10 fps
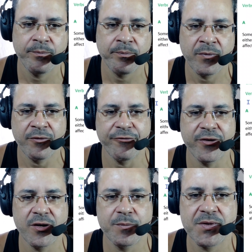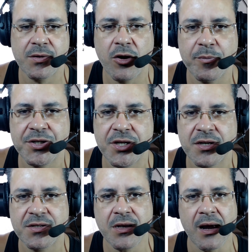Verbs, objects,
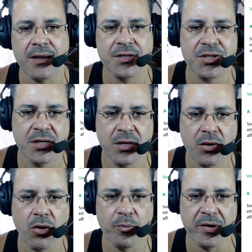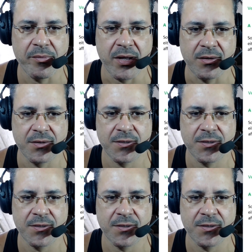and complements.